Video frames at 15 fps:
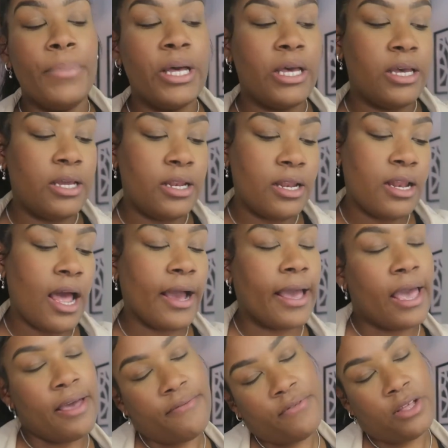but I
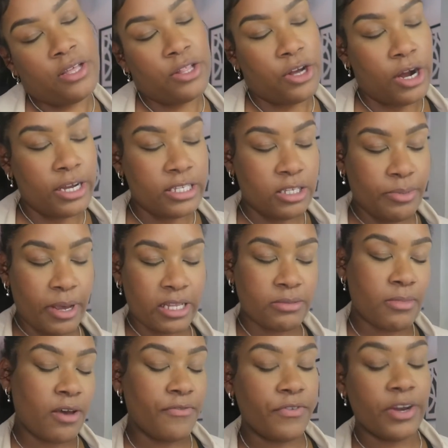gave the other car seat back
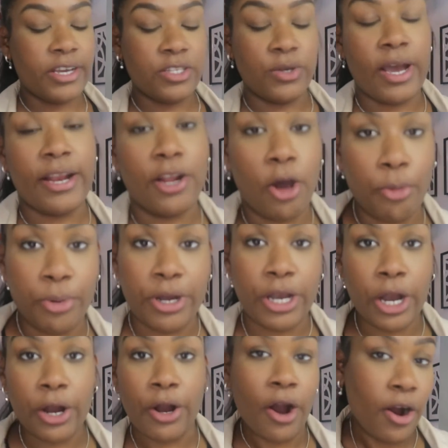to my friend, so I had to go
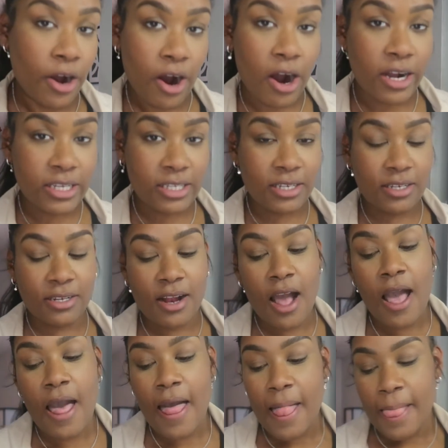bring her her car seat.
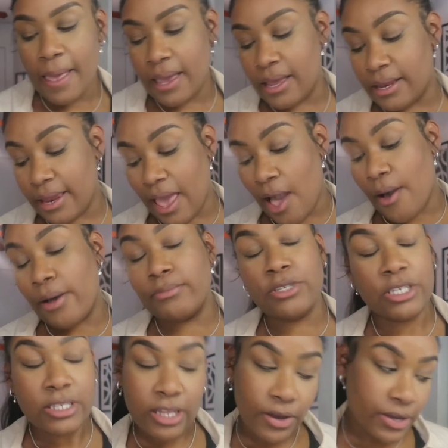And now I'm
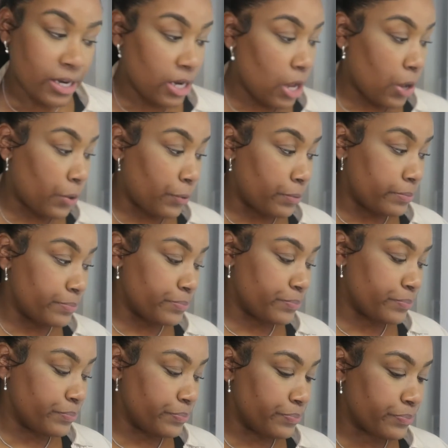just now getting home.
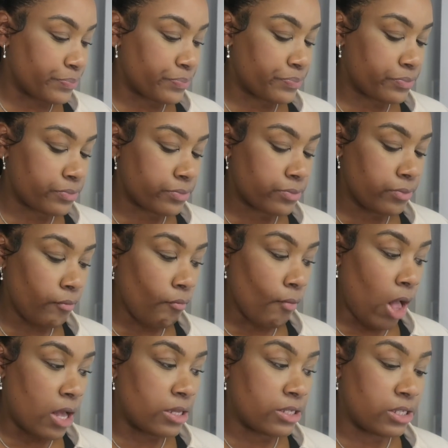
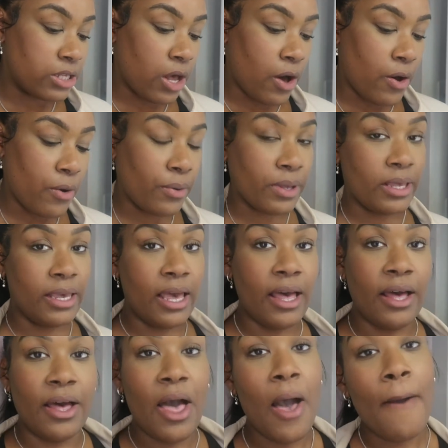So
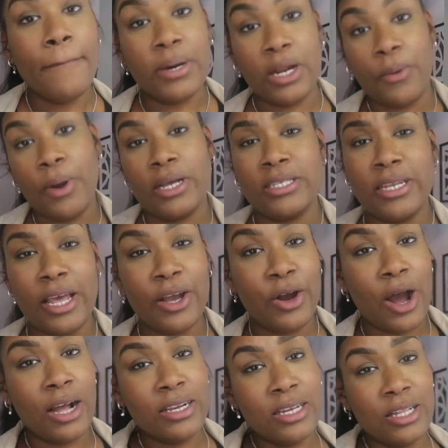yeah, but it worked today,
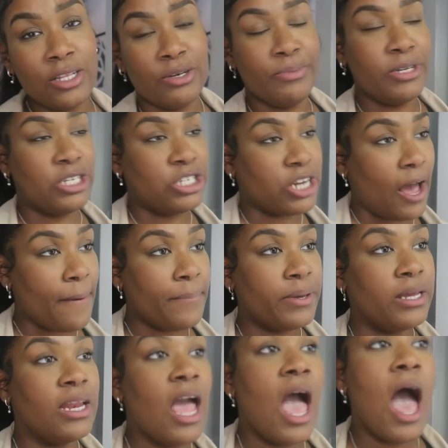girl. I did a little bit of
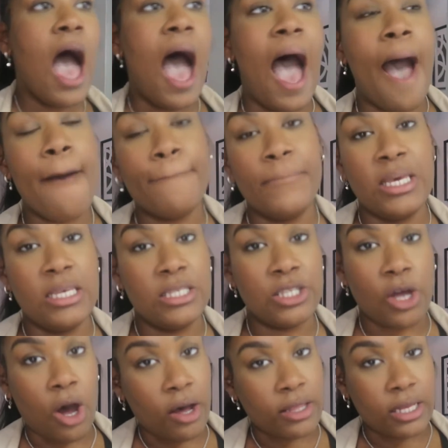shopping. I
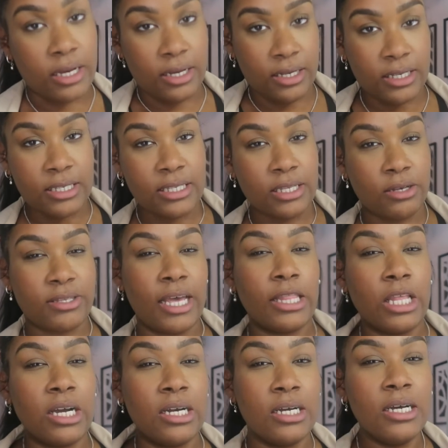missed all the good sales.
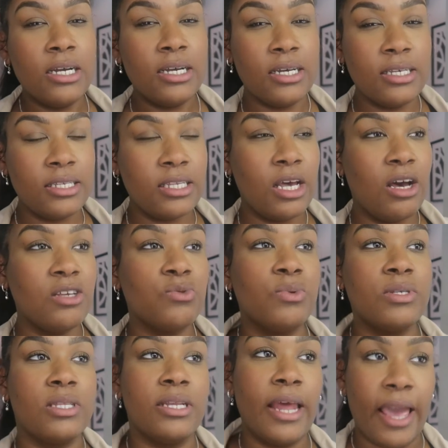Like the good good sales
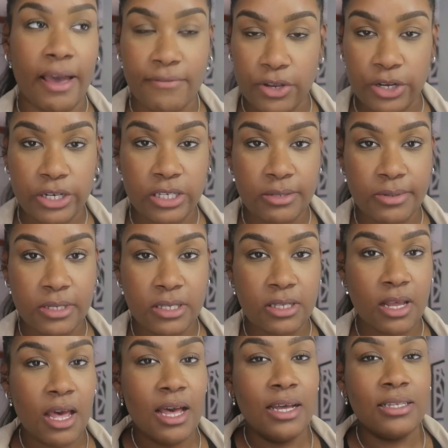was the day after
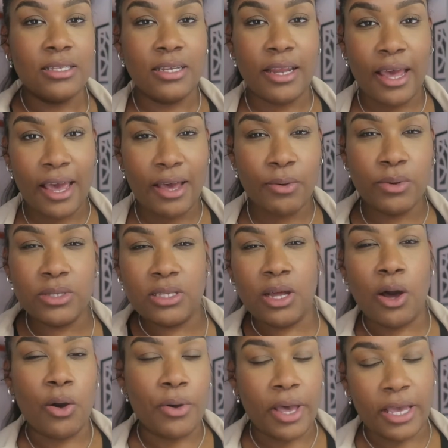Christmas. Today was
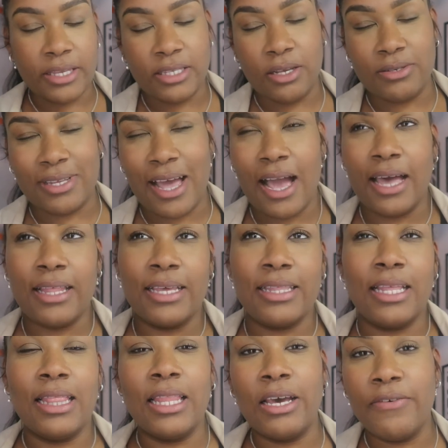the okay sales. Like I got
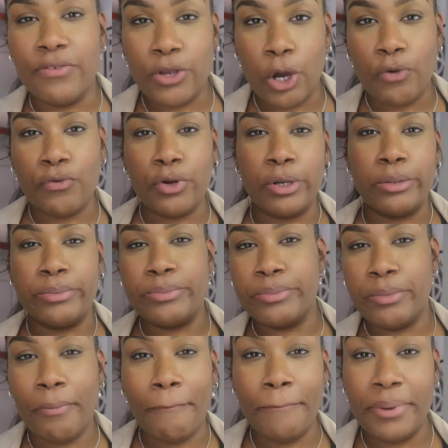like the leftover
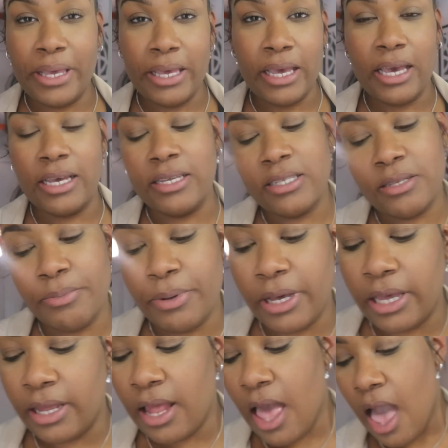BS,
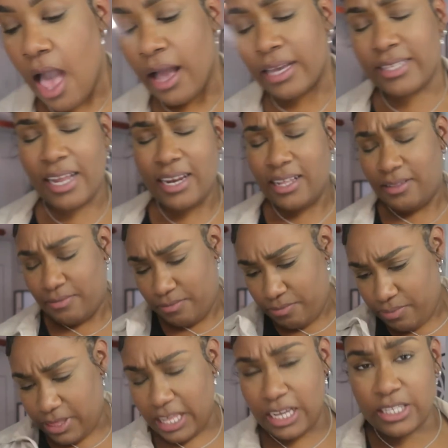but because I didn't
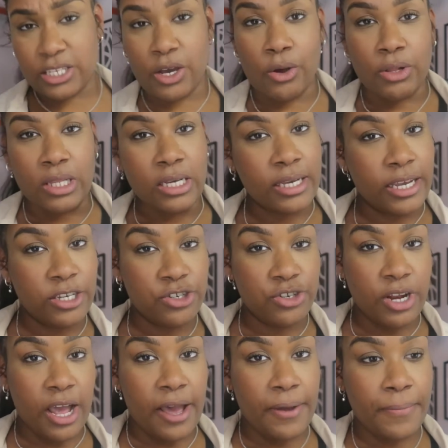think to go look
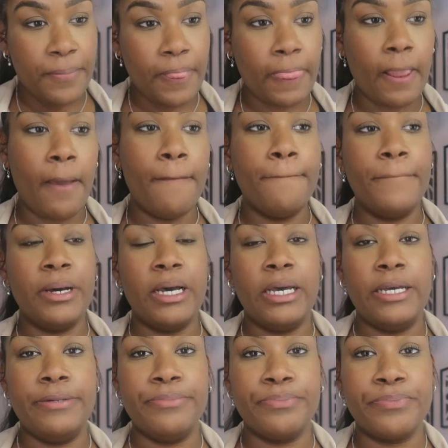yesterday,
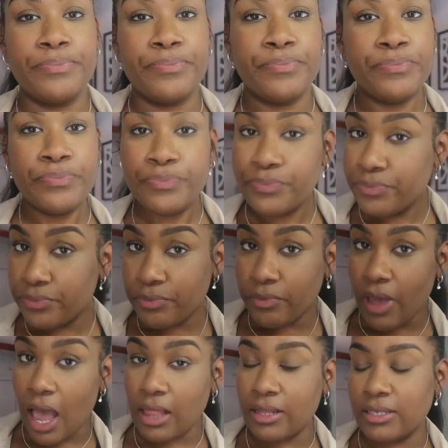but
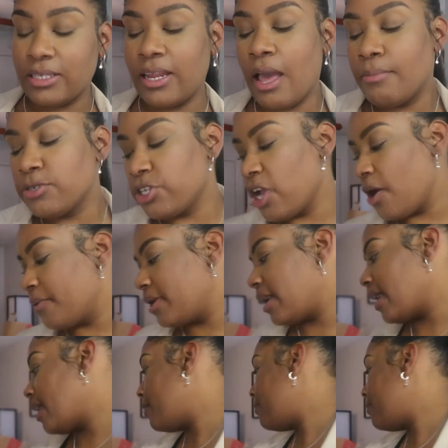I look today. I'm gonna show y'all what I